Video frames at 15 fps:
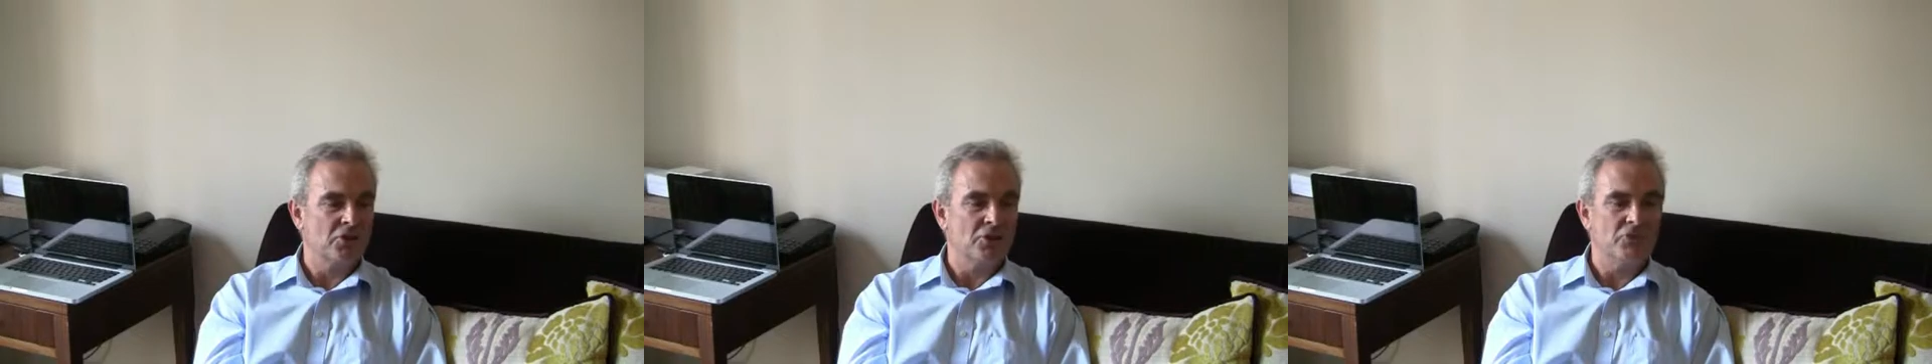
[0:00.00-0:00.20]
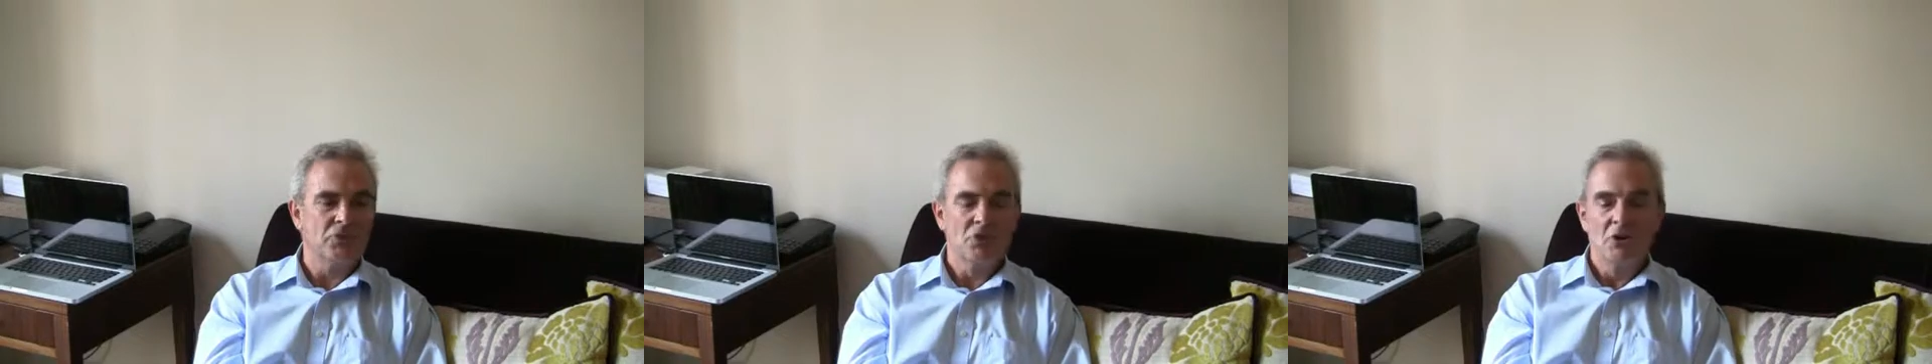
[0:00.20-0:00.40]

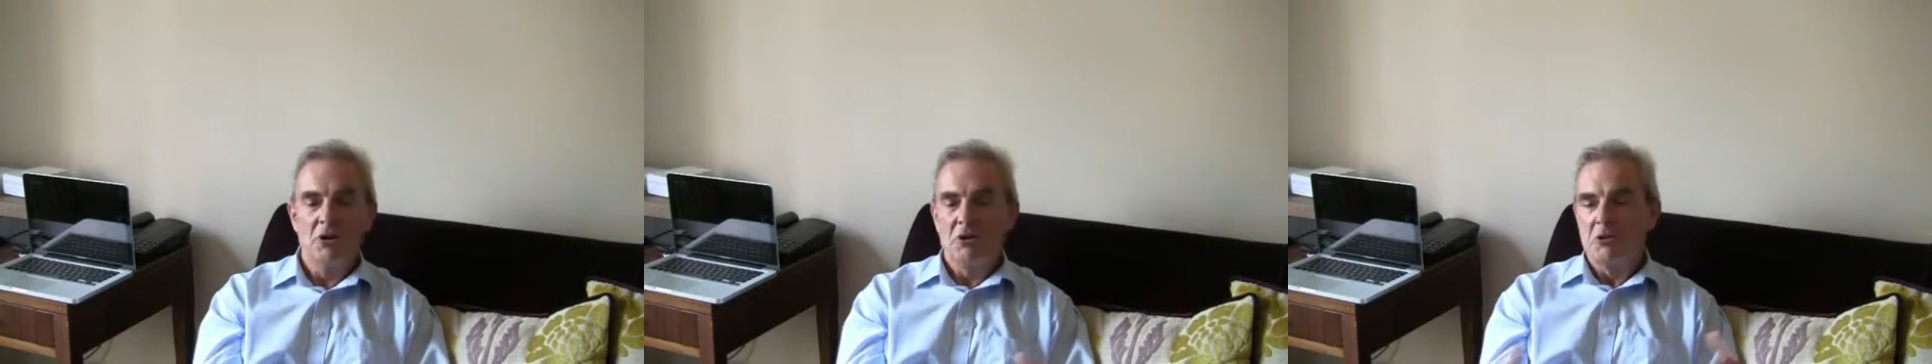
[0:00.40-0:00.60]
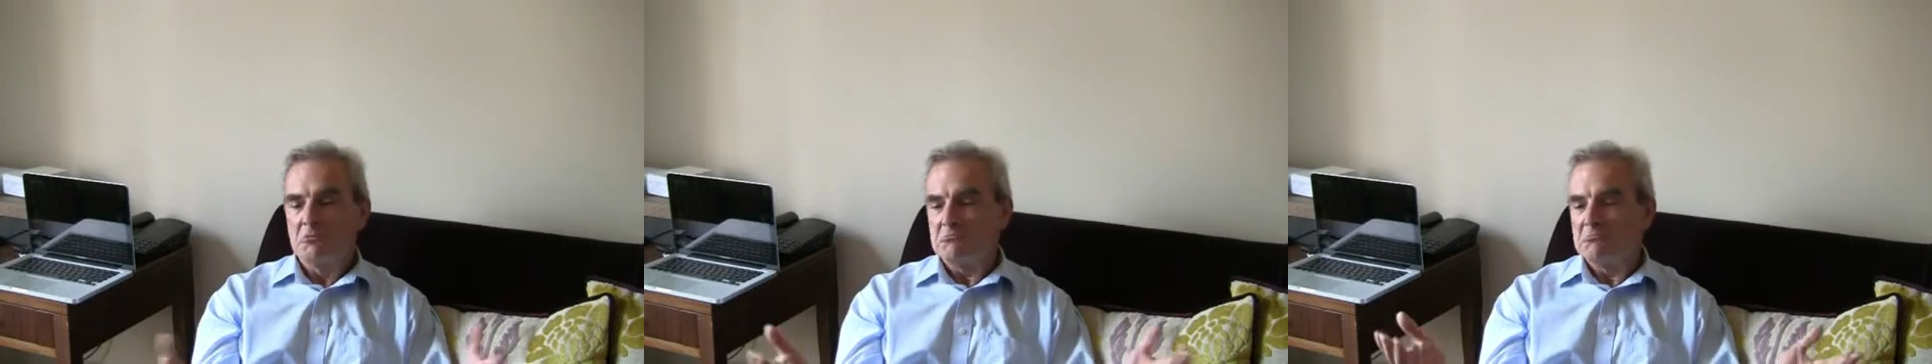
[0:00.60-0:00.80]
kind of
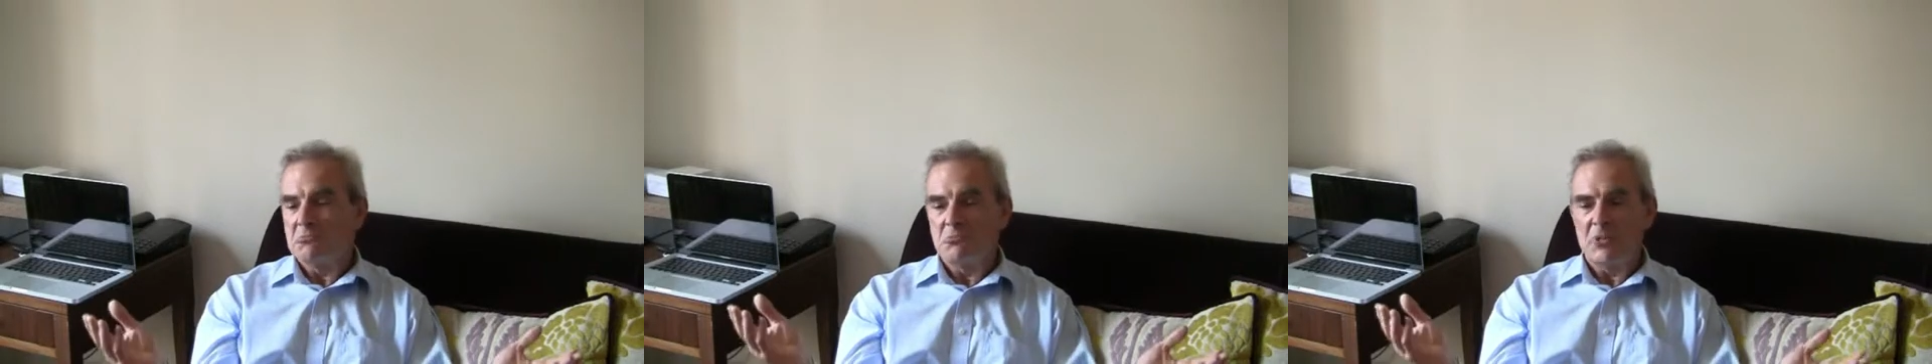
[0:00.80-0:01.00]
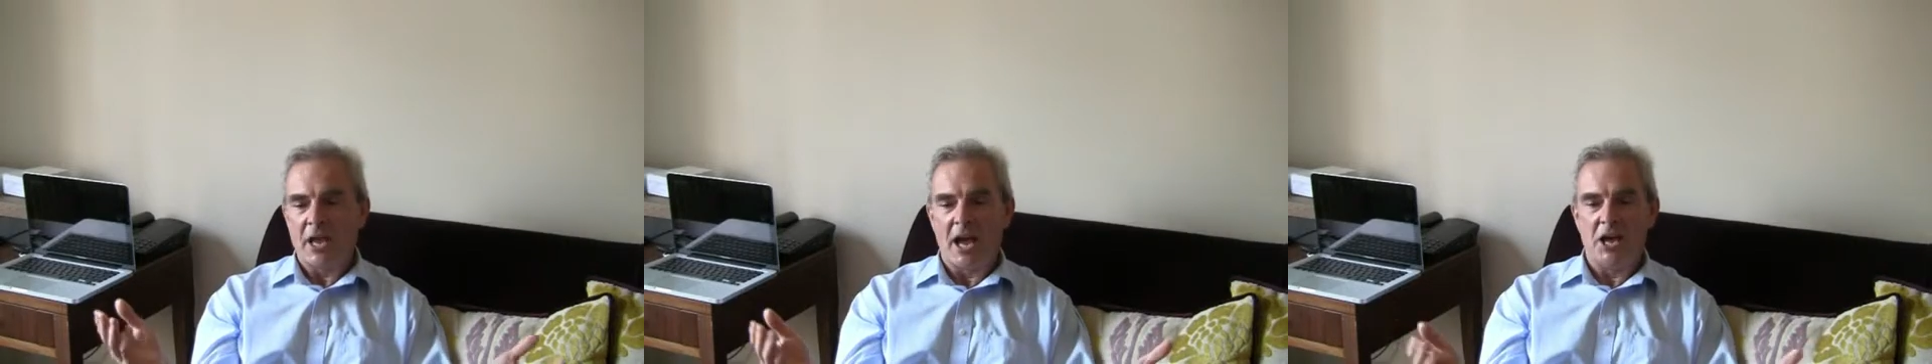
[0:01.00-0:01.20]

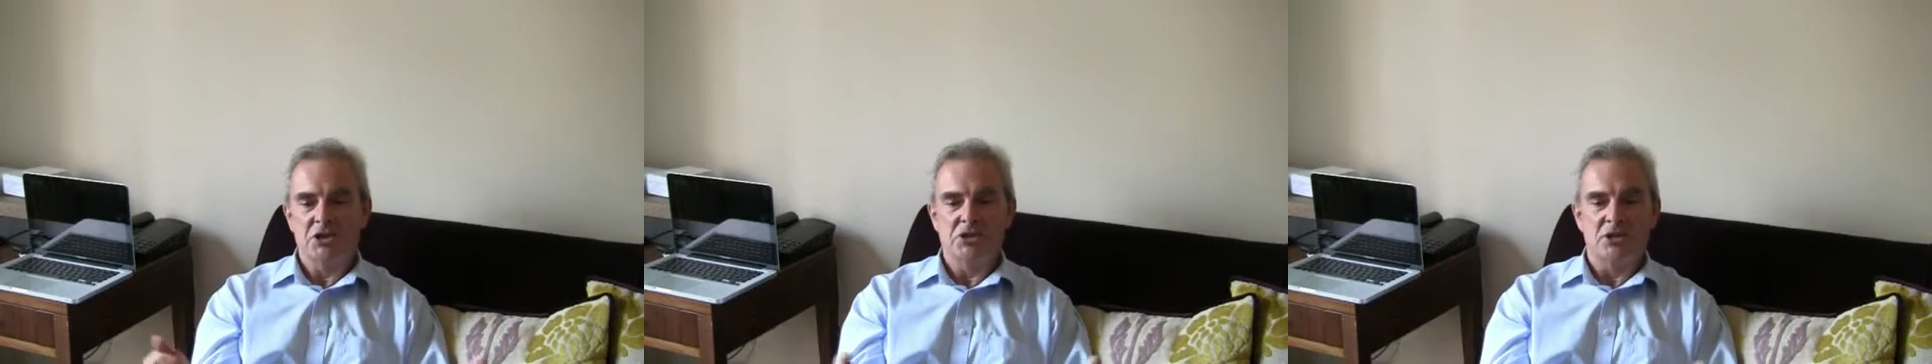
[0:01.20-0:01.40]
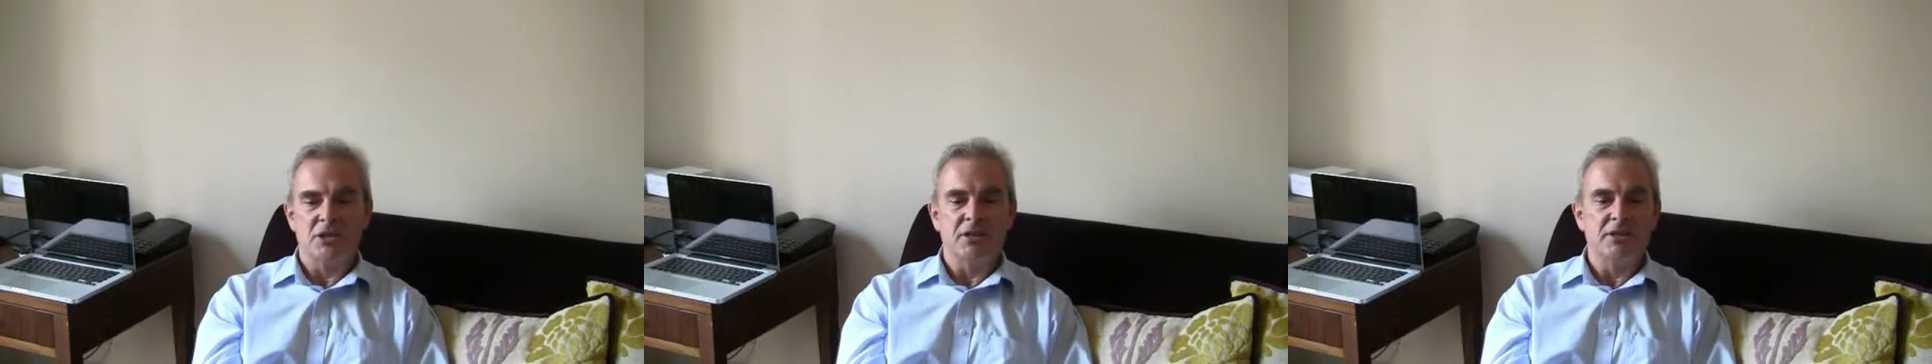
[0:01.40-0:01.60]

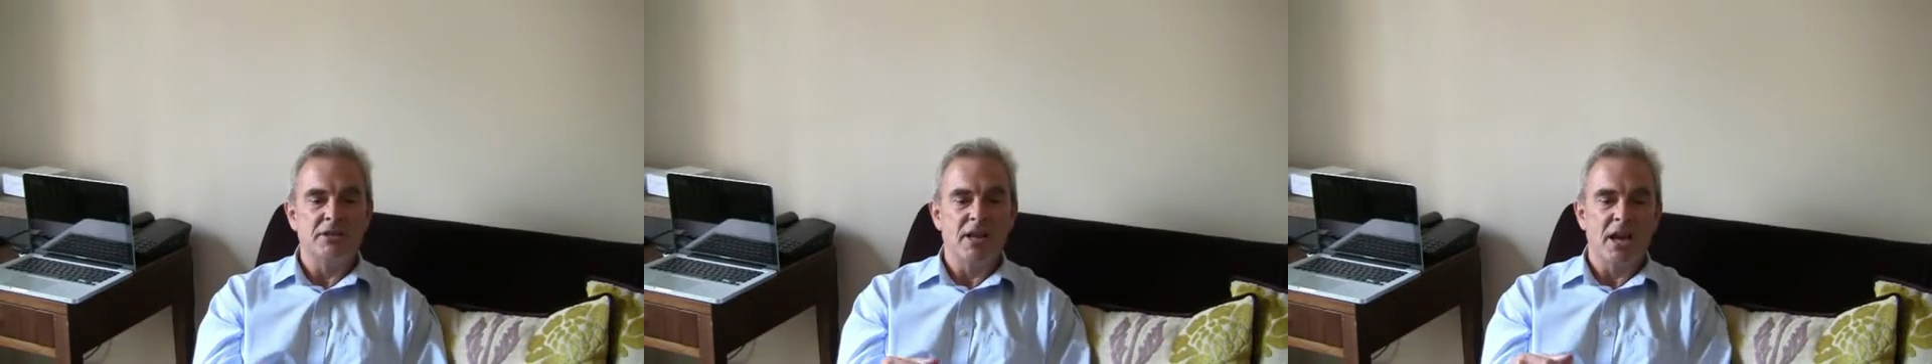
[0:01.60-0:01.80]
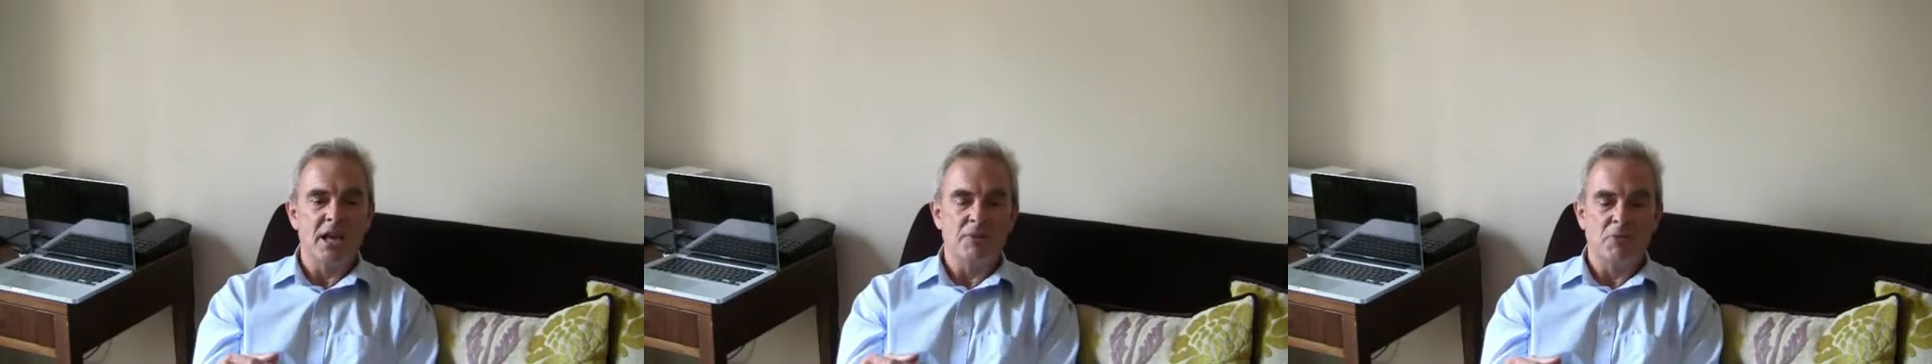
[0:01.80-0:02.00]
casually
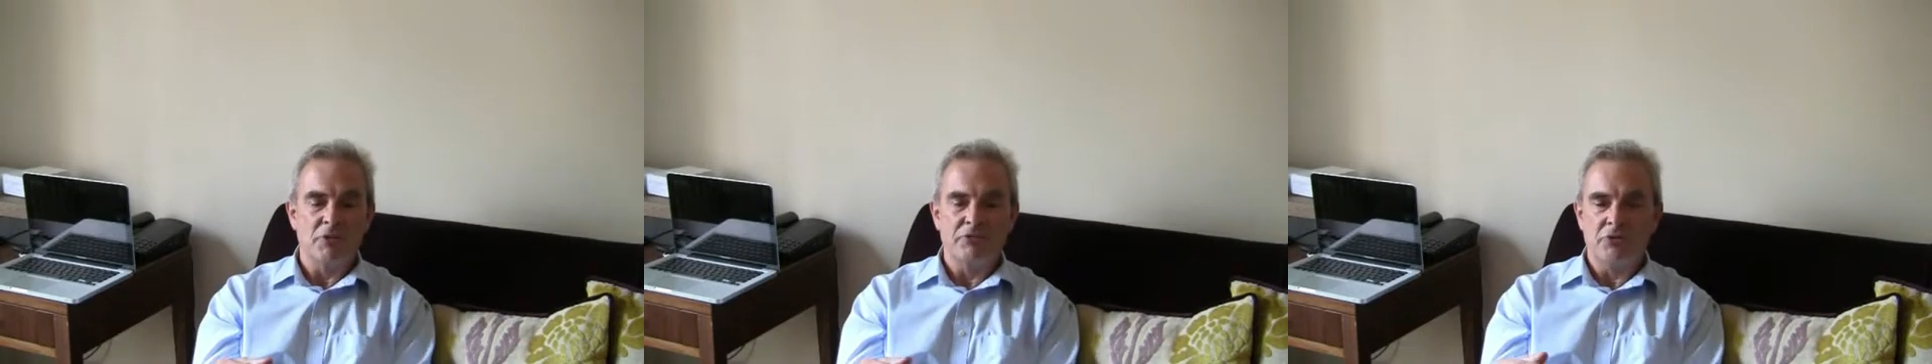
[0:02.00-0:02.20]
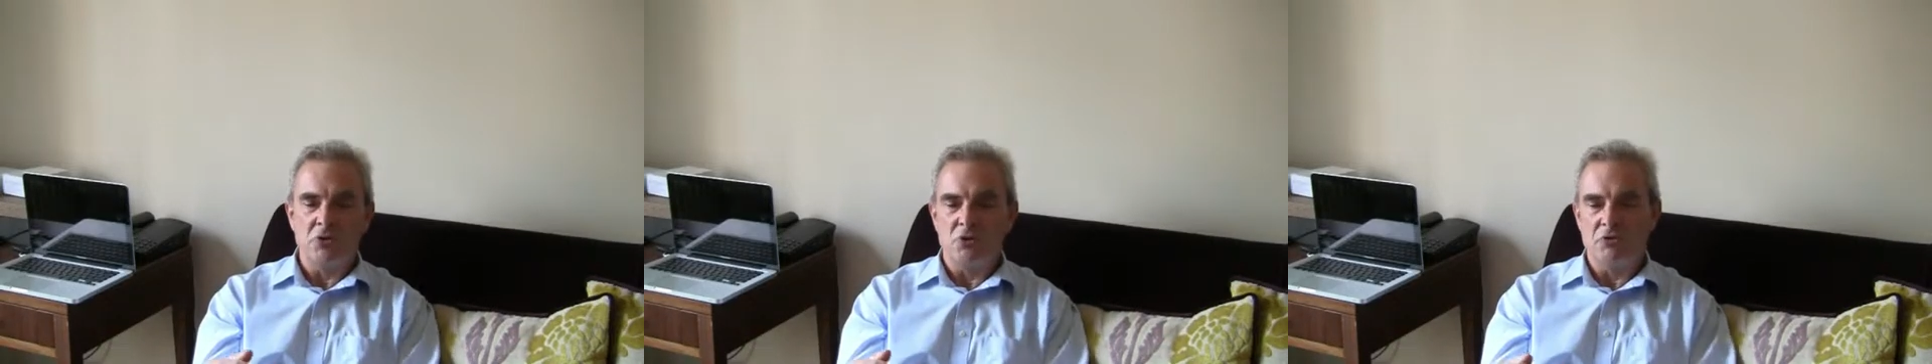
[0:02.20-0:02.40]
name
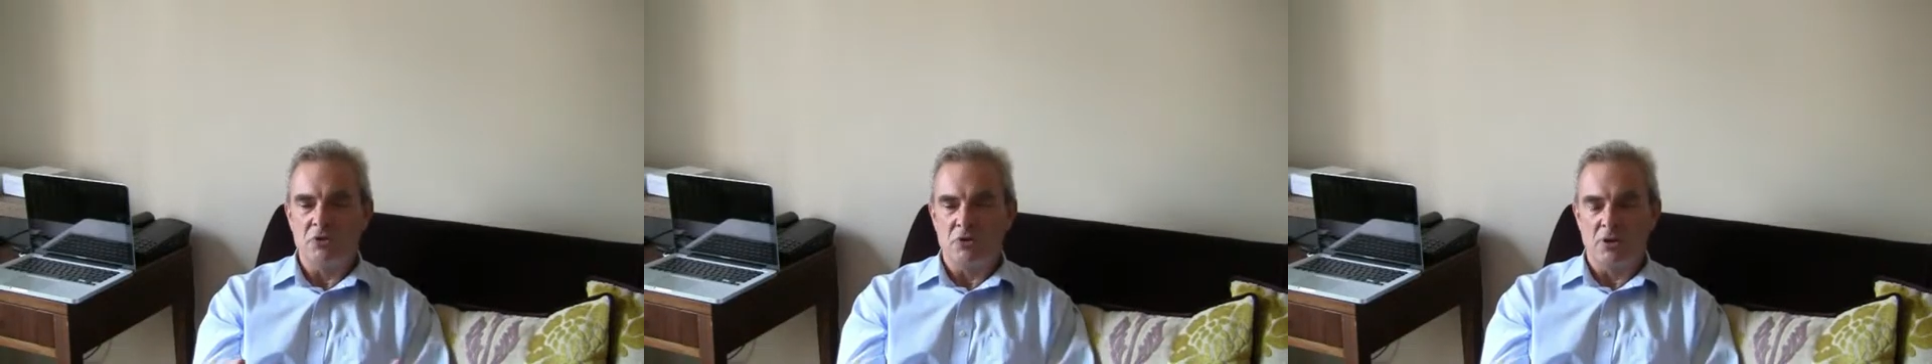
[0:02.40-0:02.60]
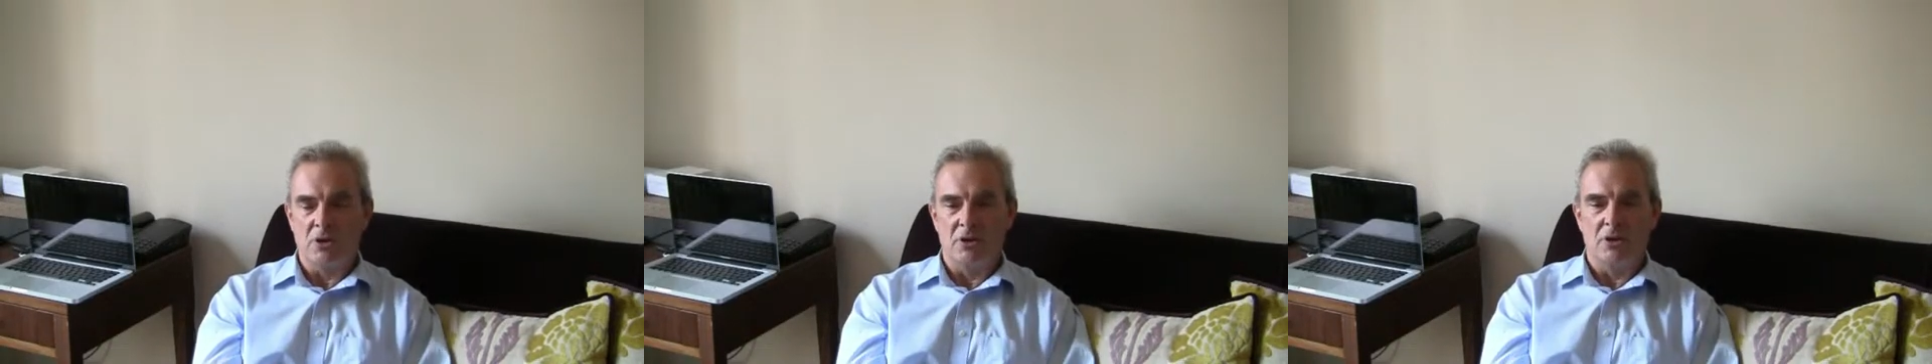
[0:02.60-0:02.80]
a
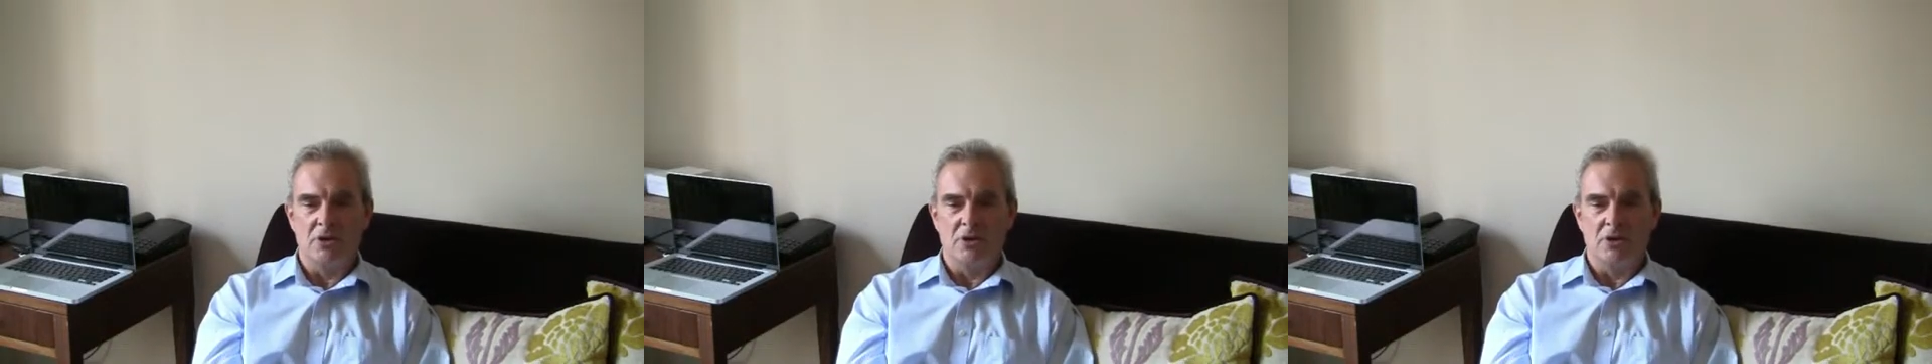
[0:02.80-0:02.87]
few